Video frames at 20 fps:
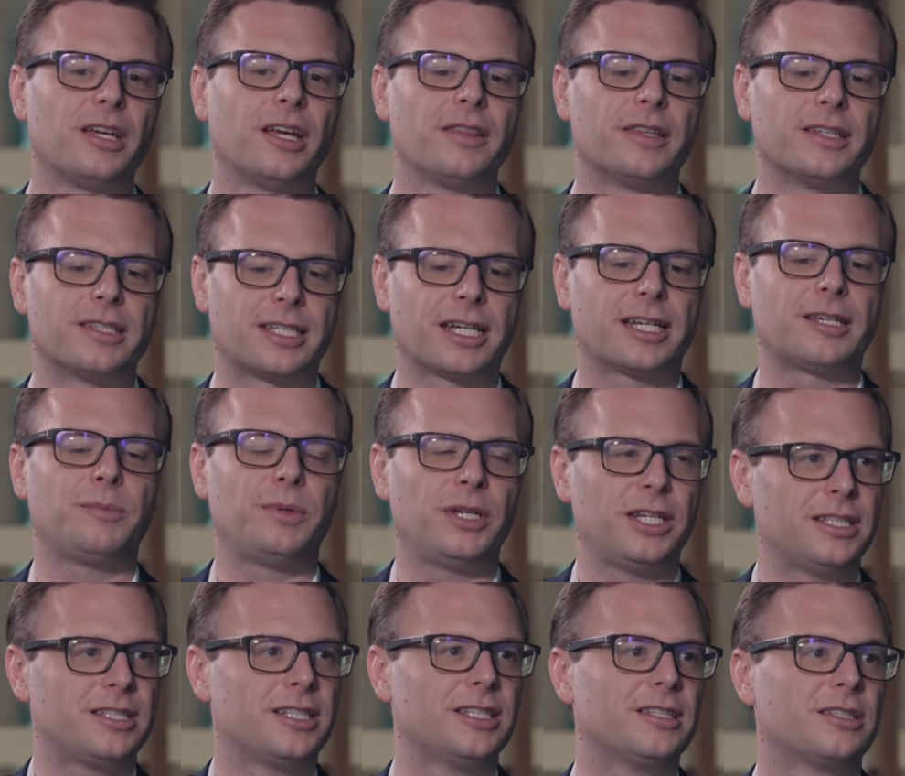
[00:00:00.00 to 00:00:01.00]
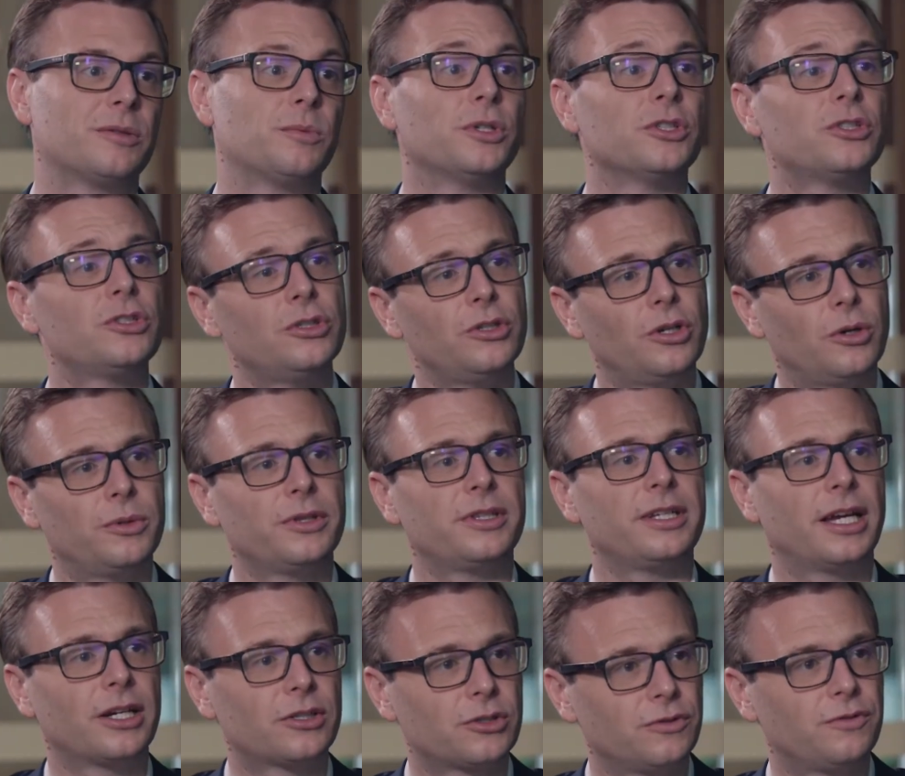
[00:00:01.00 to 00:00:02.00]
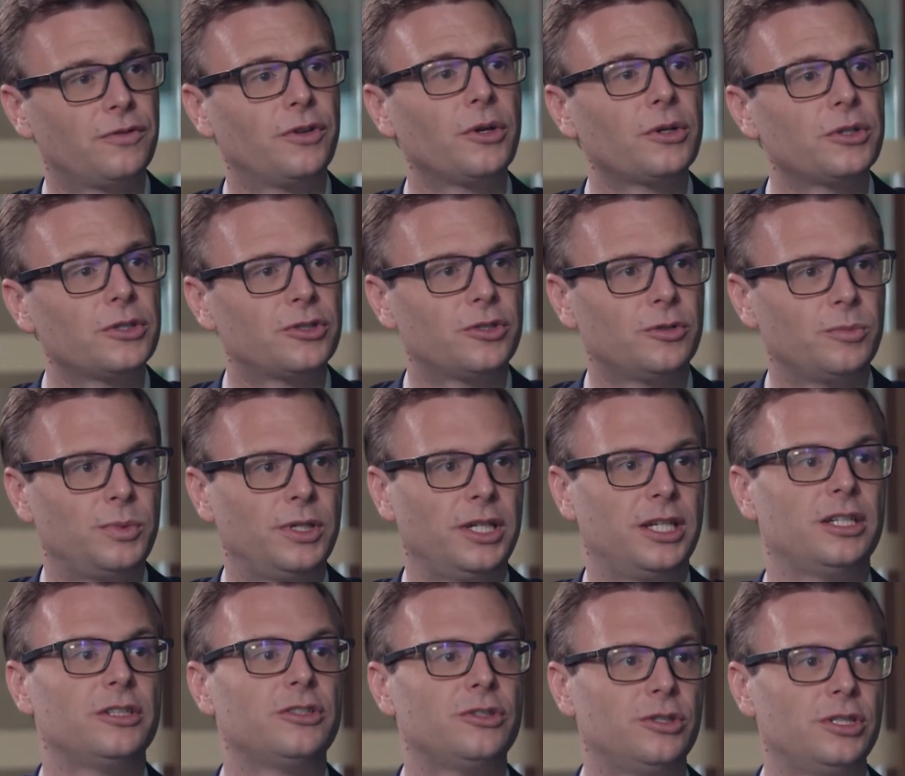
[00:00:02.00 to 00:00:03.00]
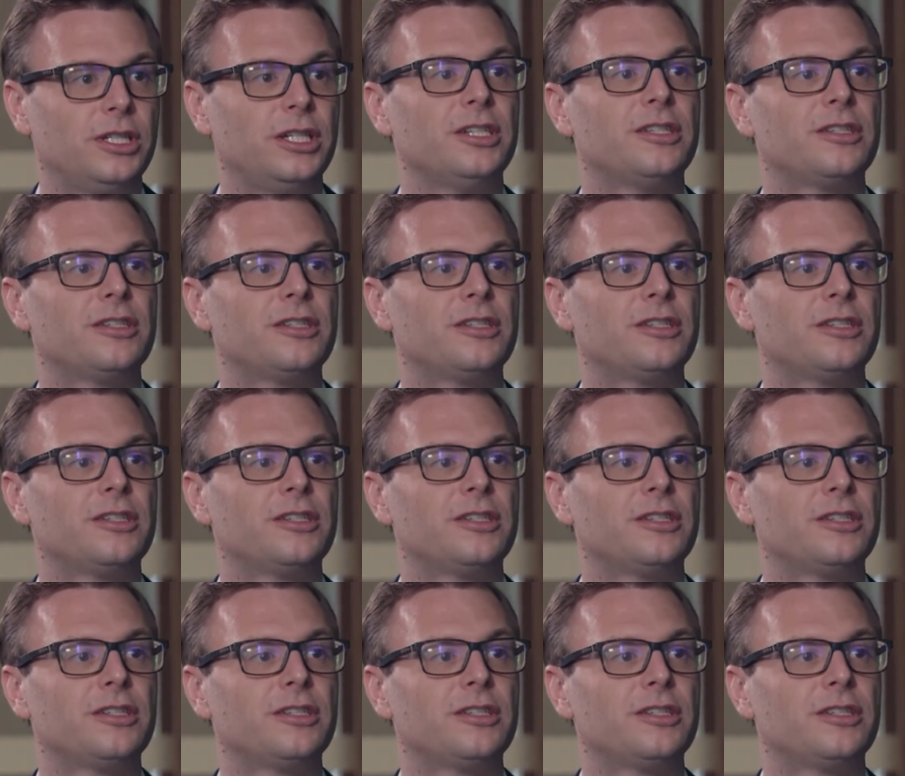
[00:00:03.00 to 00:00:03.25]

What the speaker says: The second piece is that once you know what the actual focus should be, is you need